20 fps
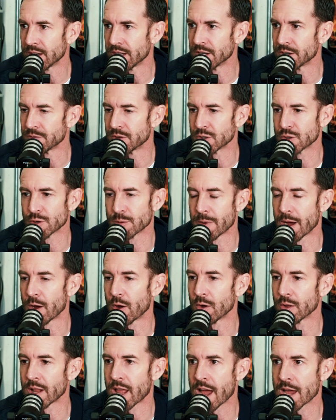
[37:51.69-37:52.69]
individual my
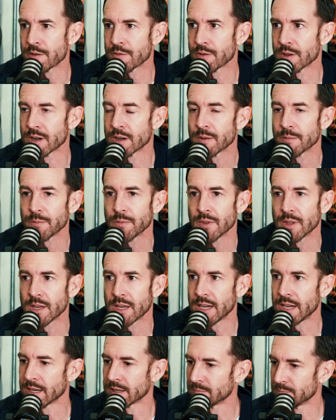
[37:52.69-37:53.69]
whole life, and
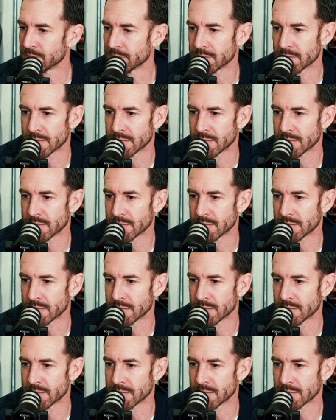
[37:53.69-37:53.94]
he had